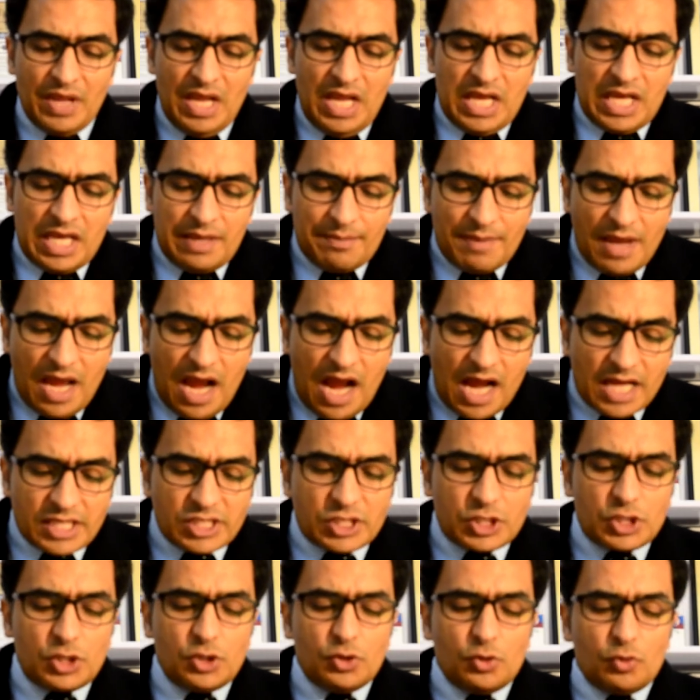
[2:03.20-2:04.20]
He may
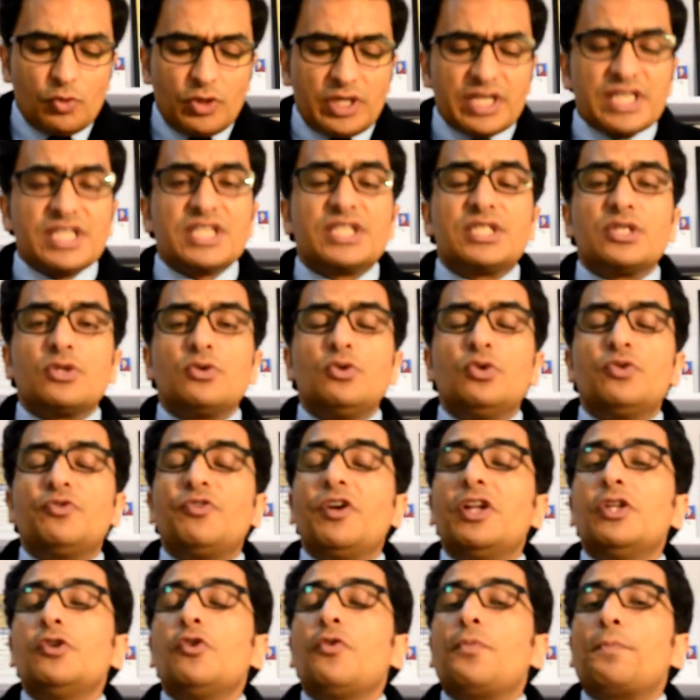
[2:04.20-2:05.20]
ask you, what is the root
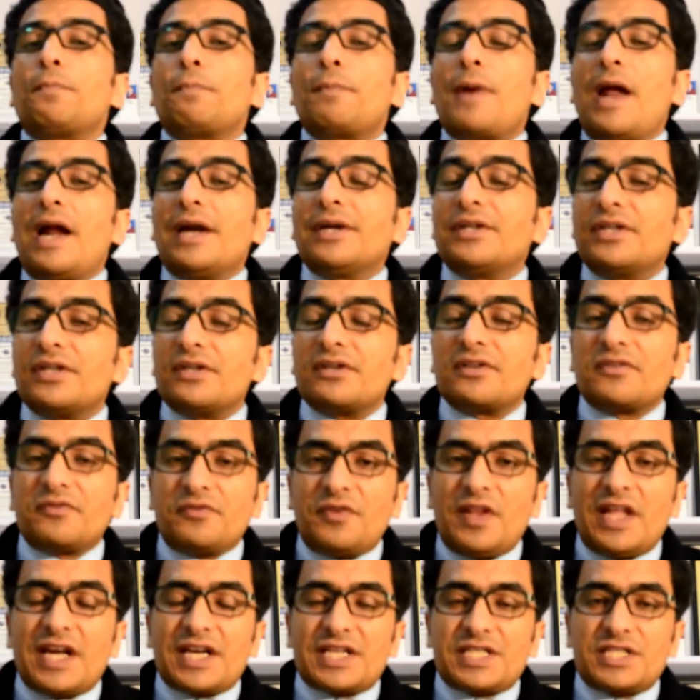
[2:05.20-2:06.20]
value of plantar
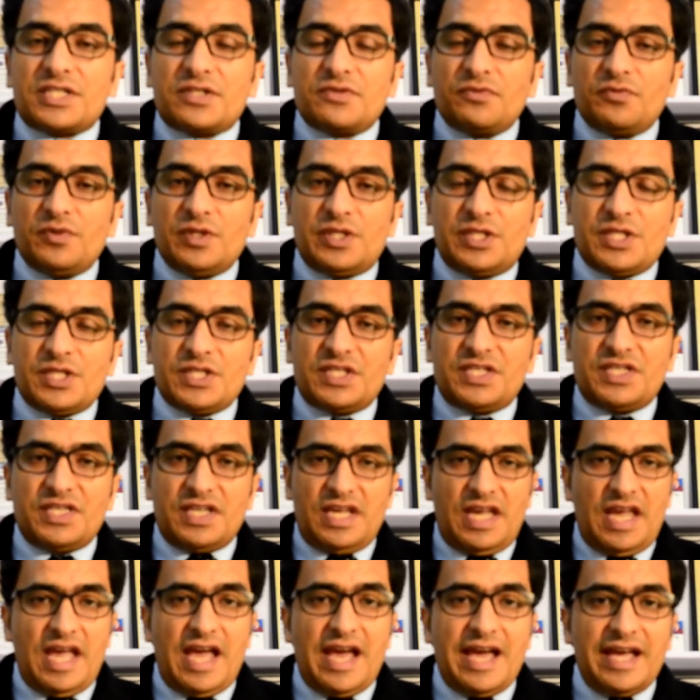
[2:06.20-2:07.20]
reflex, which
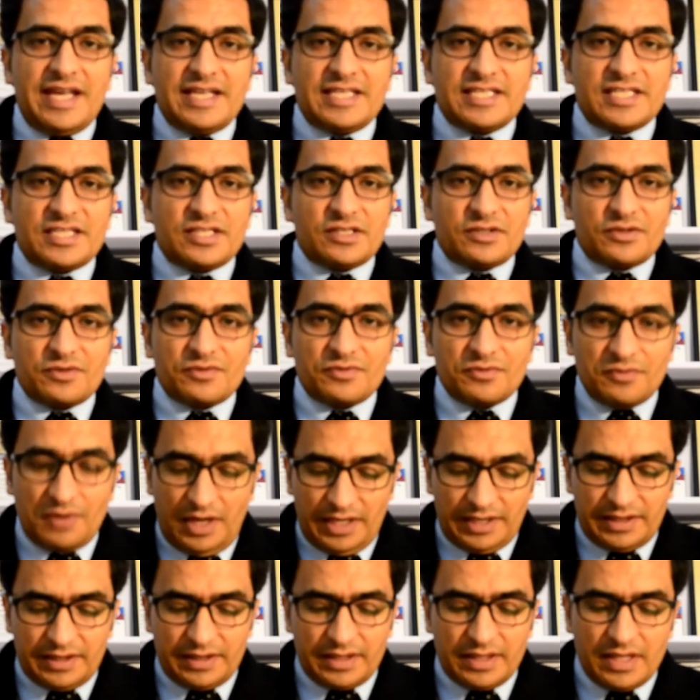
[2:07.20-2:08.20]
is
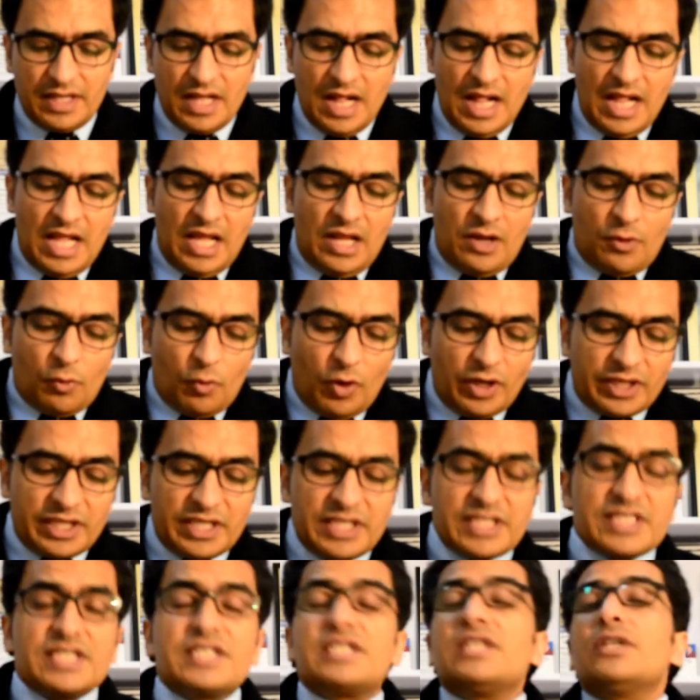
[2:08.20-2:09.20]
S1? What
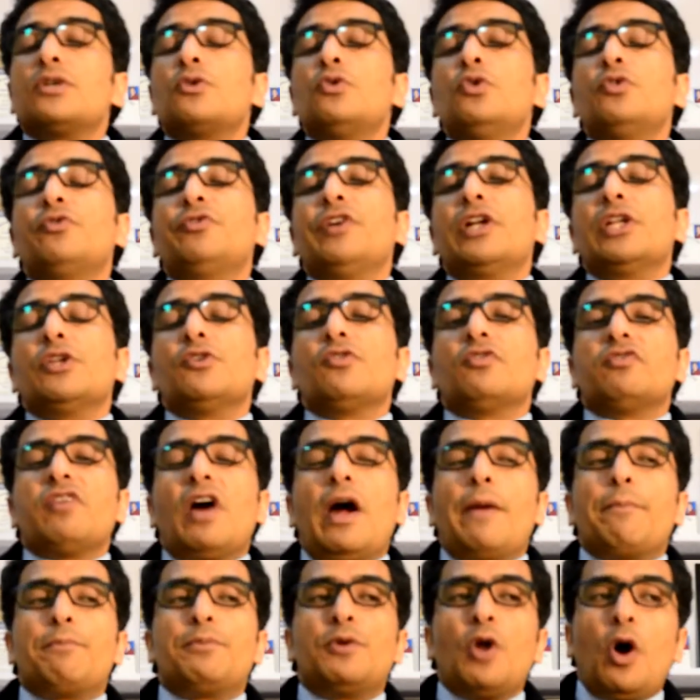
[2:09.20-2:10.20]
is root value
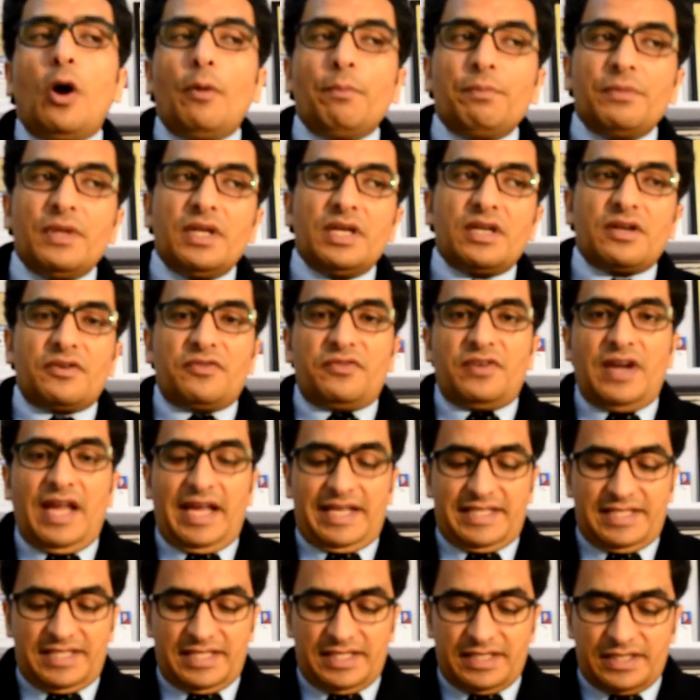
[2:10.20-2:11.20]
of abdominal
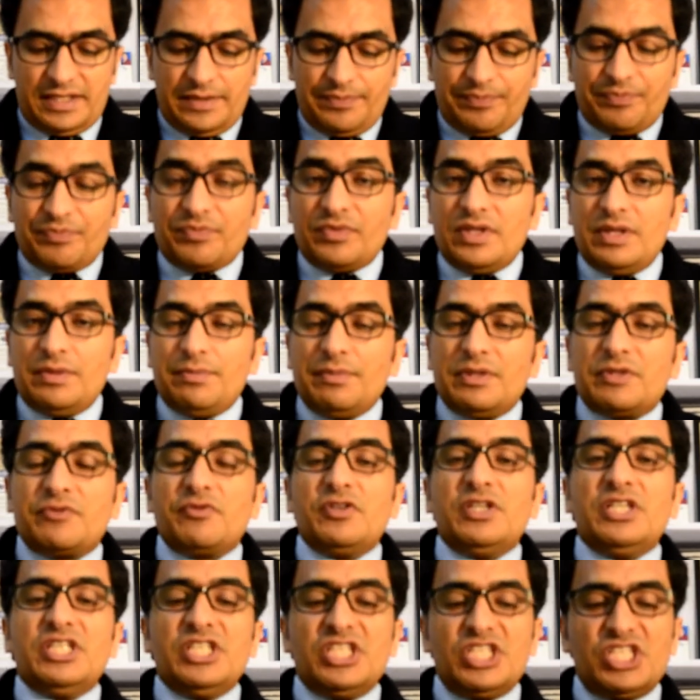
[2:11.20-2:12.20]
reflexes
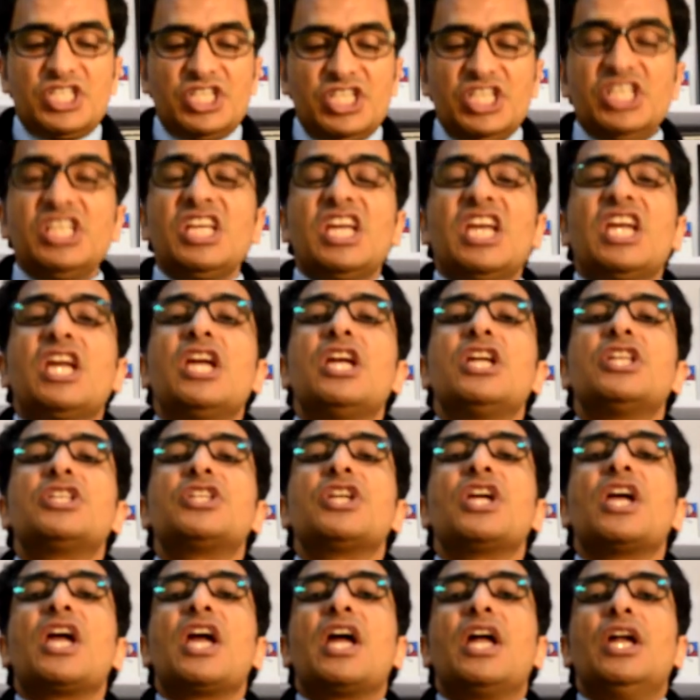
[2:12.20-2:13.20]
between T8
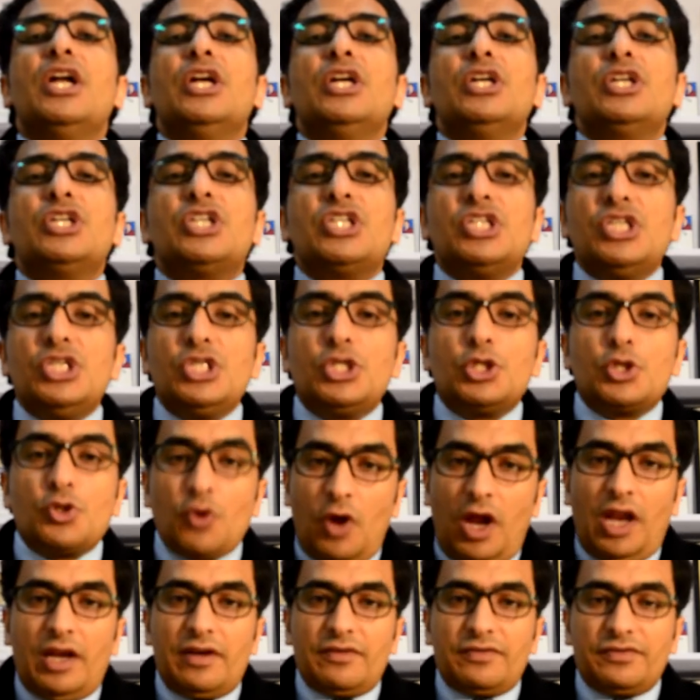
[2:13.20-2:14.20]
and
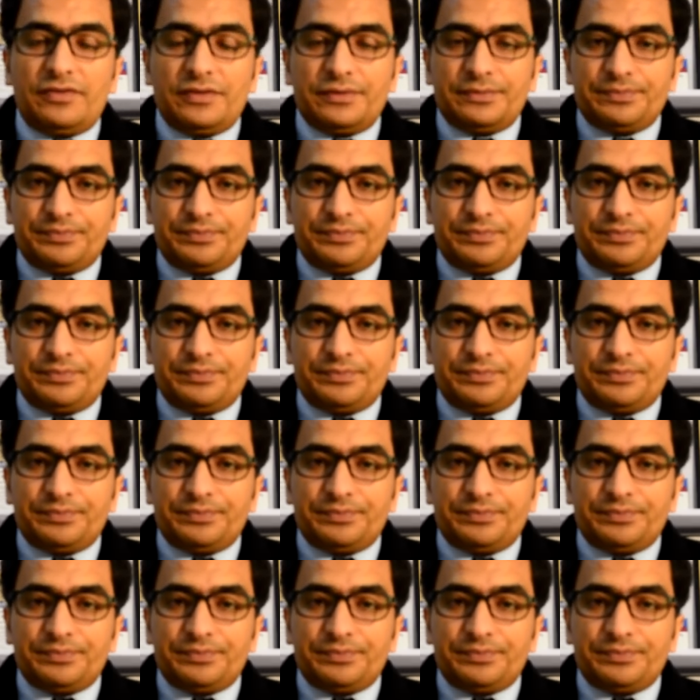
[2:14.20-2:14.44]
T12?